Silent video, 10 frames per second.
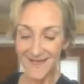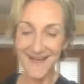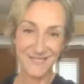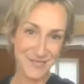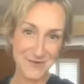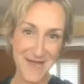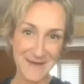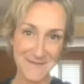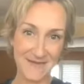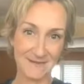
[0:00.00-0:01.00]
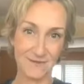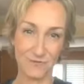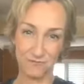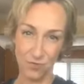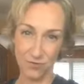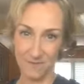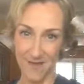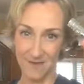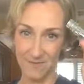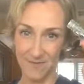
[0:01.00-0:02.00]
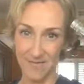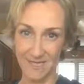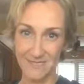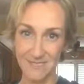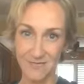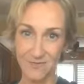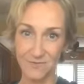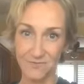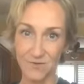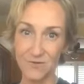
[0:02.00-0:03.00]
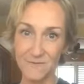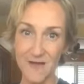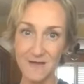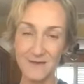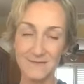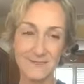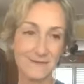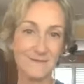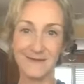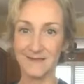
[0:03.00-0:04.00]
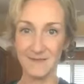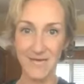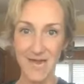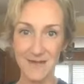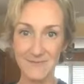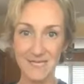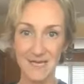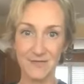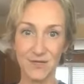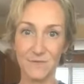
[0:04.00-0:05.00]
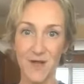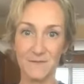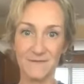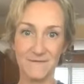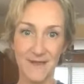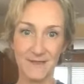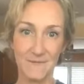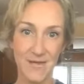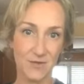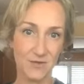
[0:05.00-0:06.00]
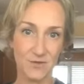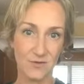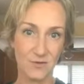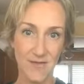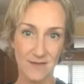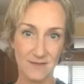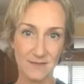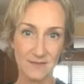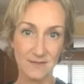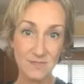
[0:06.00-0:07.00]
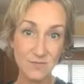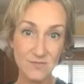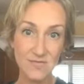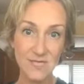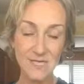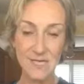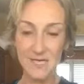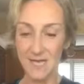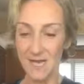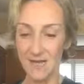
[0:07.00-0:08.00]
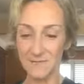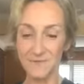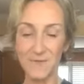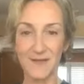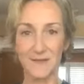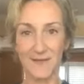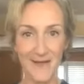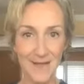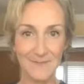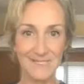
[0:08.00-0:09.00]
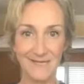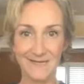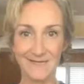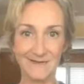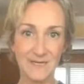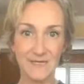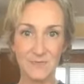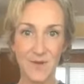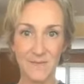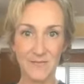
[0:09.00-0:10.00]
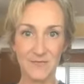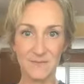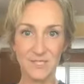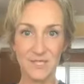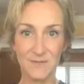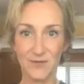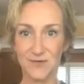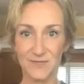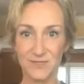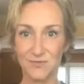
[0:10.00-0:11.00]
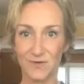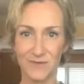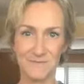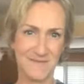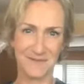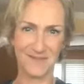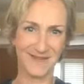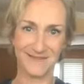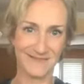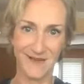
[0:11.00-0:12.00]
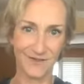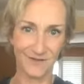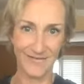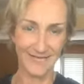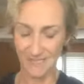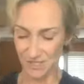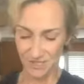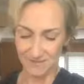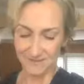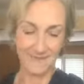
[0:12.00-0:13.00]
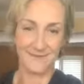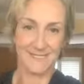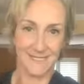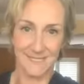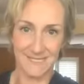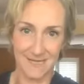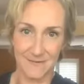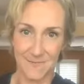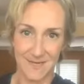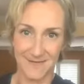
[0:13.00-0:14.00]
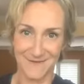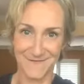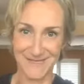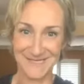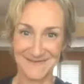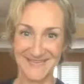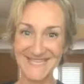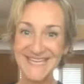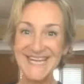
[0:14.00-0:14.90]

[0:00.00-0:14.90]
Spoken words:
I'll show you how to make a little roller bottle with it. So roller bottles, you can get them on Amazon. You could probably find them at your local health store. If you buy them on Amazon, probably a little bit cheaper. At the store, they're maybe like $1 each. Even still, it's not a big investment.